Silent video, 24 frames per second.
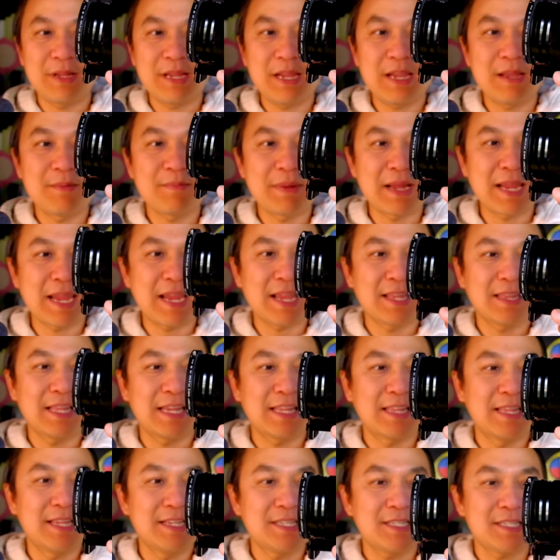in my hand
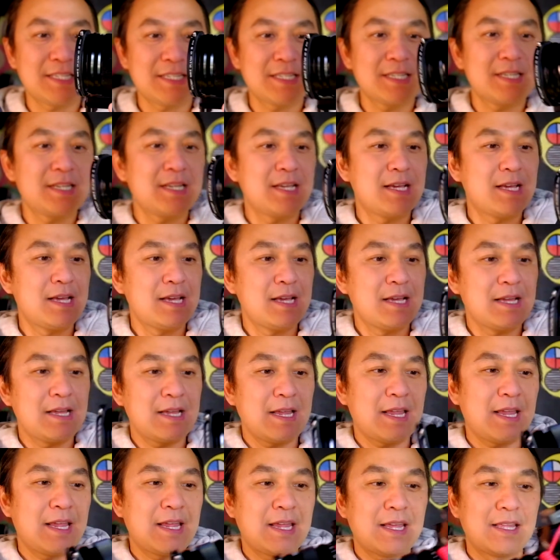like this.
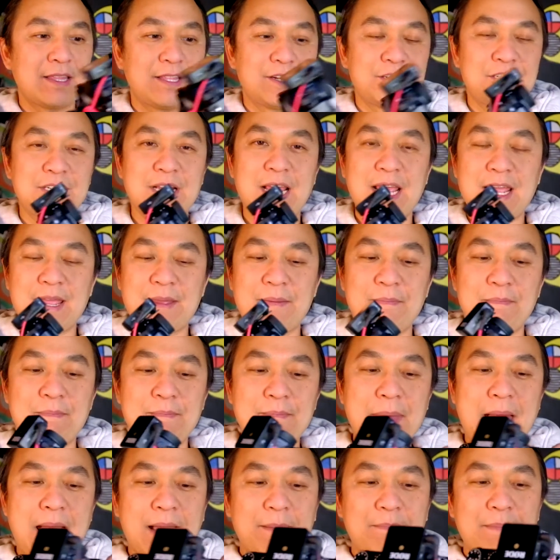And there's a
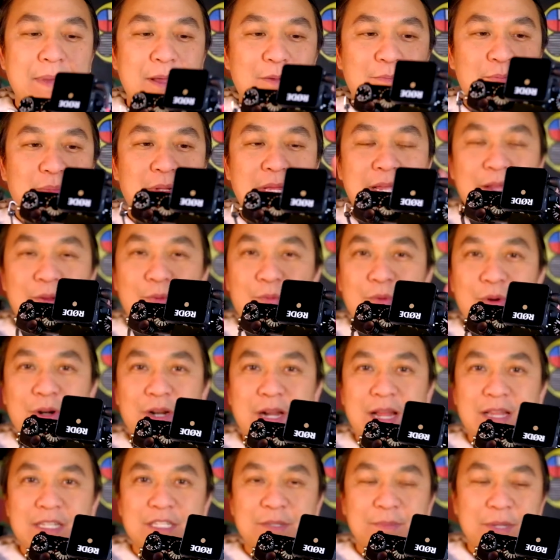back mount plate where it
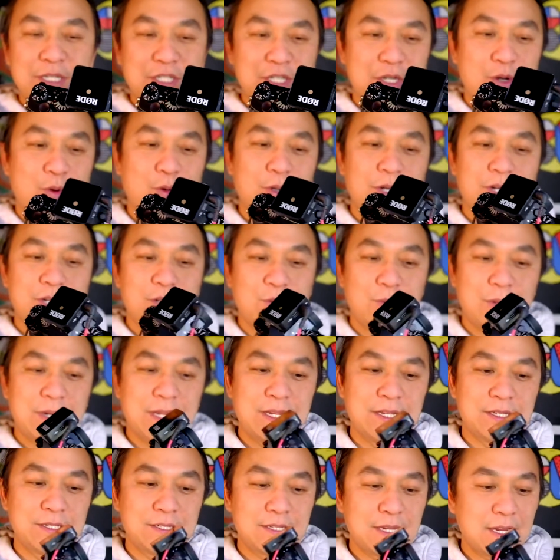has a bunch of quarter
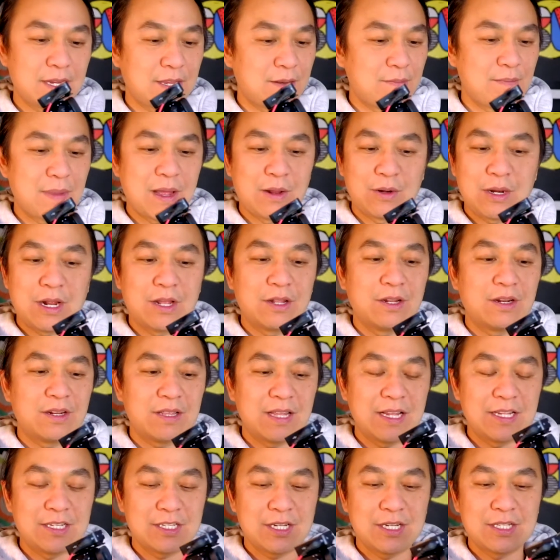20s. I can mount other
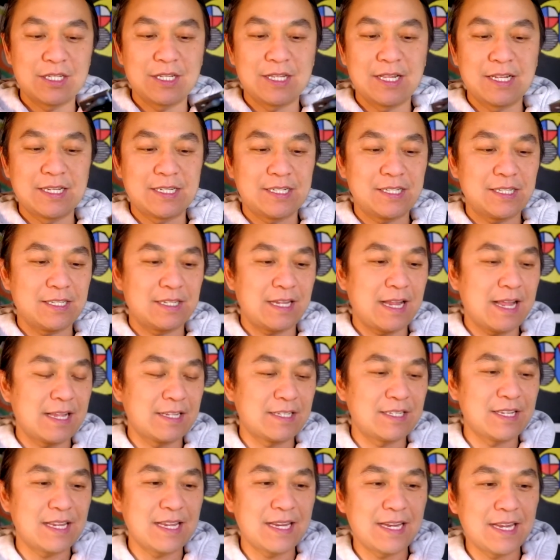things onto this
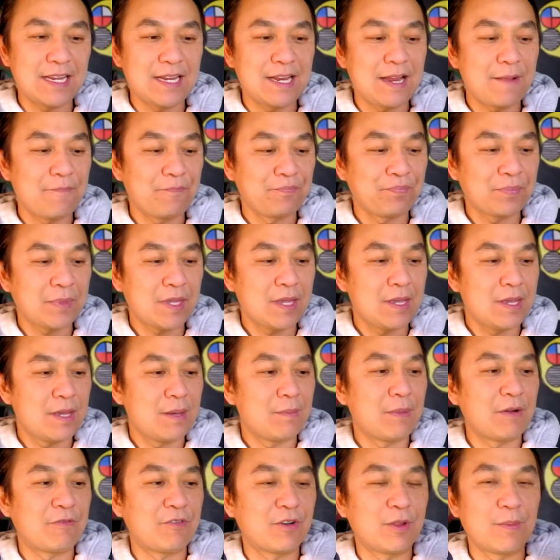as needed.
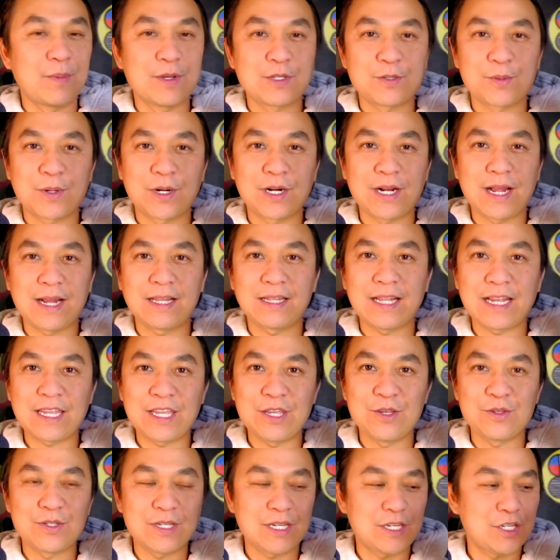But for the most part, I like
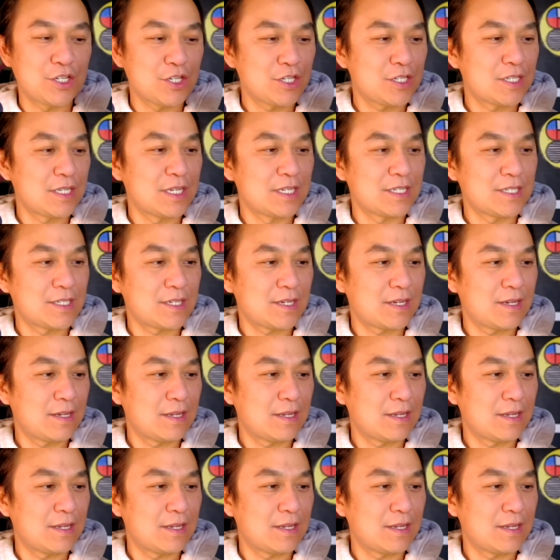using just this